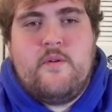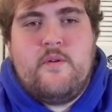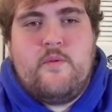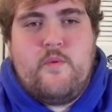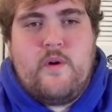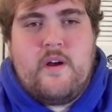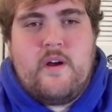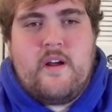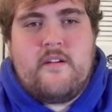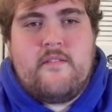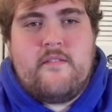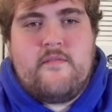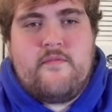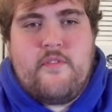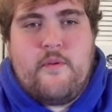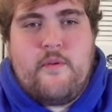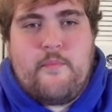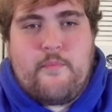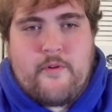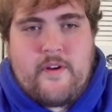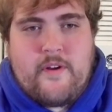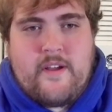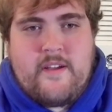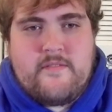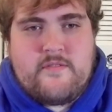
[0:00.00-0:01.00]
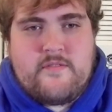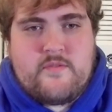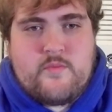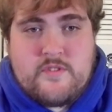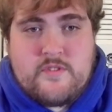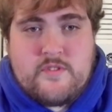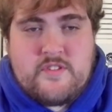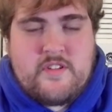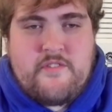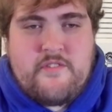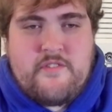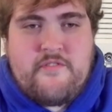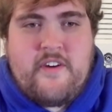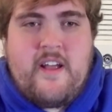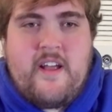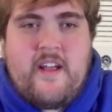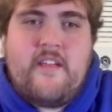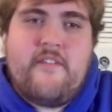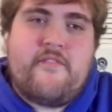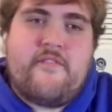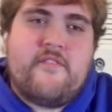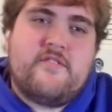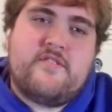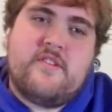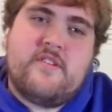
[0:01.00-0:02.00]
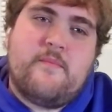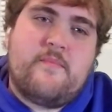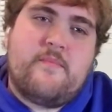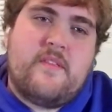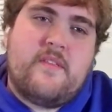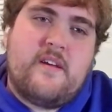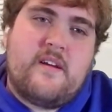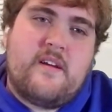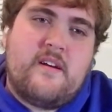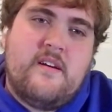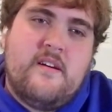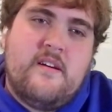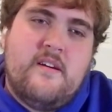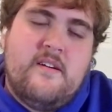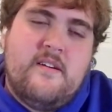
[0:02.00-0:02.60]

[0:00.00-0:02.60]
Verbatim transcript: where the Braves were still fighting for something,